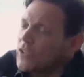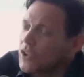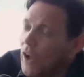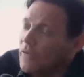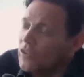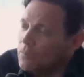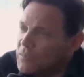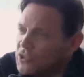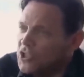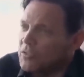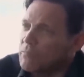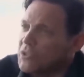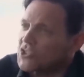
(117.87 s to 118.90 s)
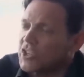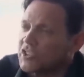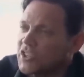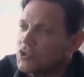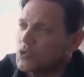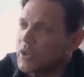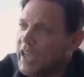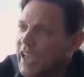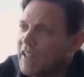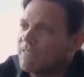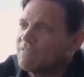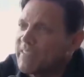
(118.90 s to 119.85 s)
The governor of Michigan said you
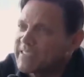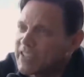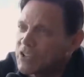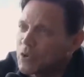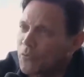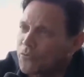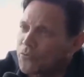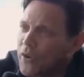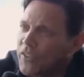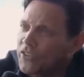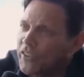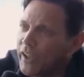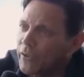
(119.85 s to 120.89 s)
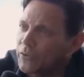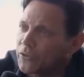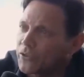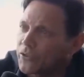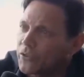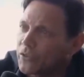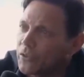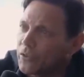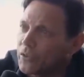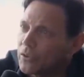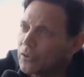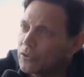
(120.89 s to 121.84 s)
can't visit your friend's house.
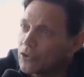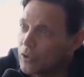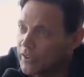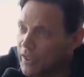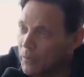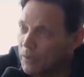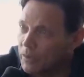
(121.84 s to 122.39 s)
Did you hear that